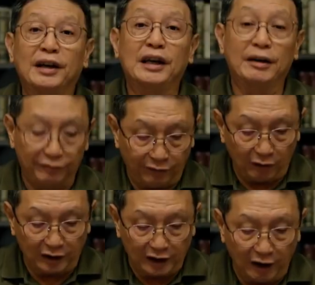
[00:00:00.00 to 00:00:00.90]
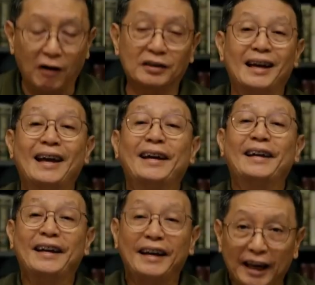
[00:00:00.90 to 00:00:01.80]
He forgot
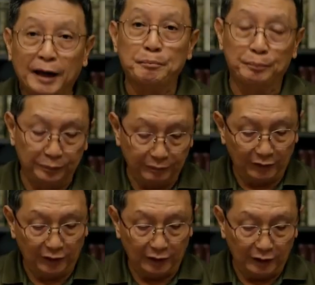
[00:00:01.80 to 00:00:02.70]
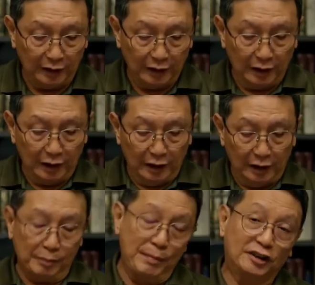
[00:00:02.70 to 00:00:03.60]
him."
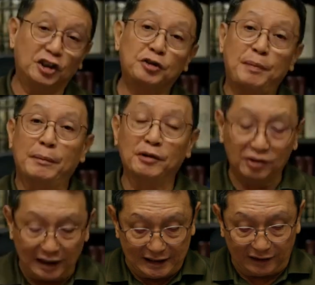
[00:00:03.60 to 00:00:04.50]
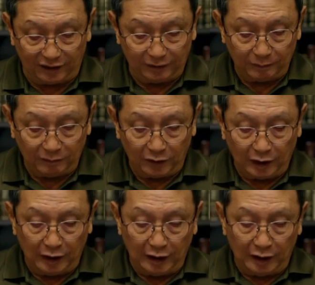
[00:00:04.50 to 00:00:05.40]
The Message Bible says,
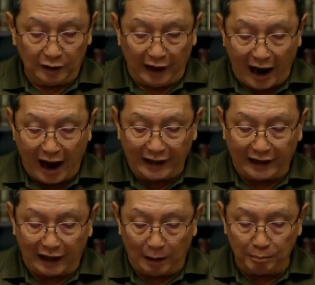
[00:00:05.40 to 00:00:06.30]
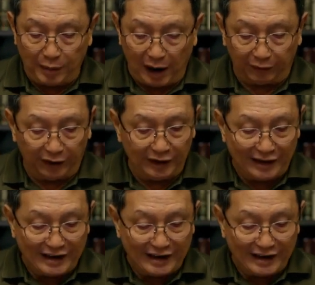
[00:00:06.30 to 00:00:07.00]
the head cupbearer